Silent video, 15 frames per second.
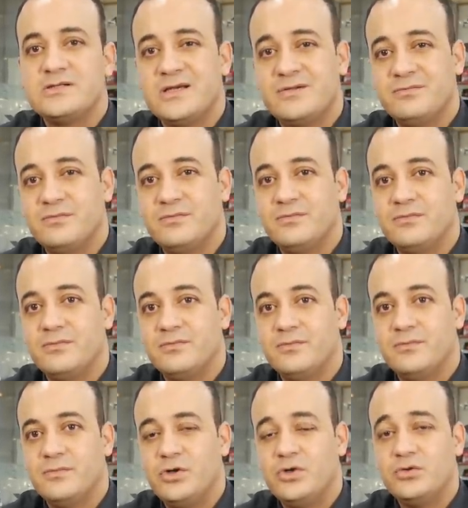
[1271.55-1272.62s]
some
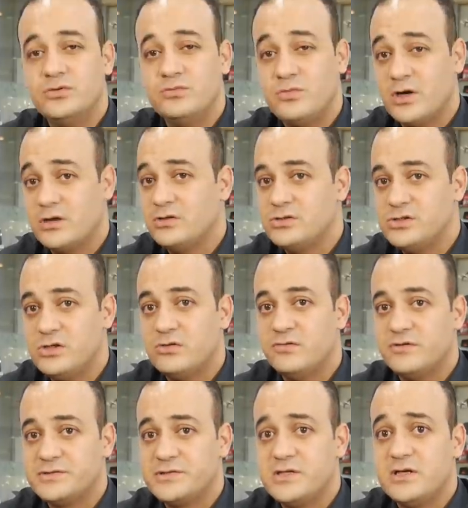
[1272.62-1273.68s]
good market share
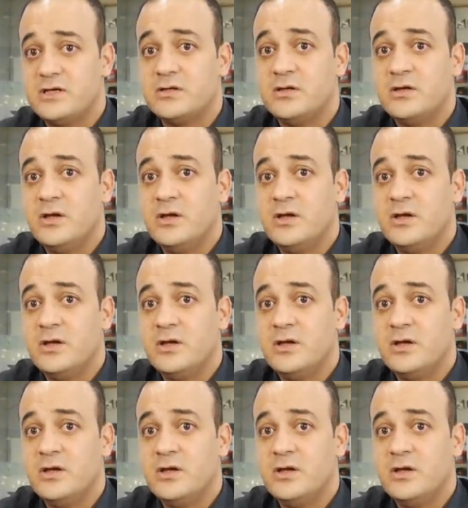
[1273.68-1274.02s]
over there.